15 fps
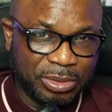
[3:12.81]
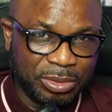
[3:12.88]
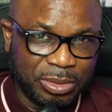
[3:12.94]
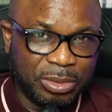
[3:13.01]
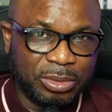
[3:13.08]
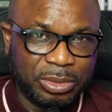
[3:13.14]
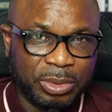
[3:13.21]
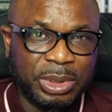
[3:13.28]

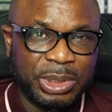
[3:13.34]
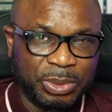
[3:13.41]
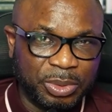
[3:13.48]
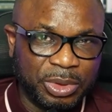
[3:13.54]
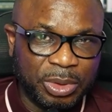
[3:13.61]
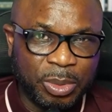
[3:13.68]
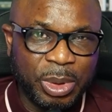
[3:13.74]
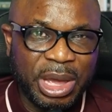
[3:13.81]
We
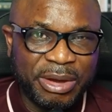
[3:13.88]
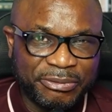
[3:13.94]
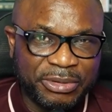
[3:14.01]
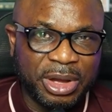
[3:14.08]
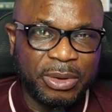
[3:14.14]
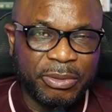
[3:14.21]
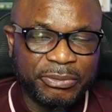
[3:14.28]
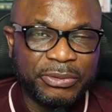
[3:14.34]
have
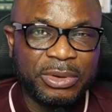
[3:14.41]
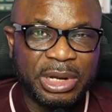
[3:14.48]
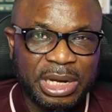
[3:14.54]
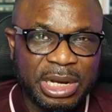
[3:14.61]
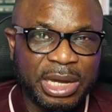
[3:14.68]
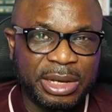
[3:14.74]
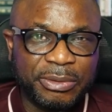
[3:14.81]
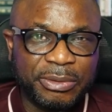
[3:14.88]
Francophone and
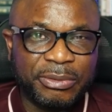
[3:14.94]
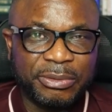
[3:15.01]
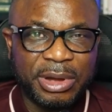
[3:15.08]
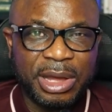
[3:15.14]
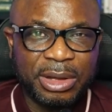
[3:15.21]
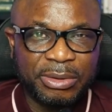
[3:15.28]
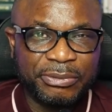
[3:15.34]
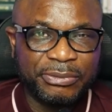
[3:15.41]

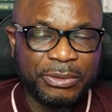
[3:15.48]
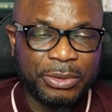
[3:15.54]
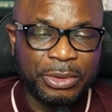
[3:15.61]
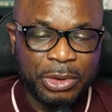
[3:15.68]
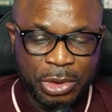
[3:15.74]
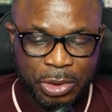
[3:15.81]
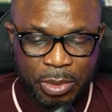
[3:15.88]
Anglophone.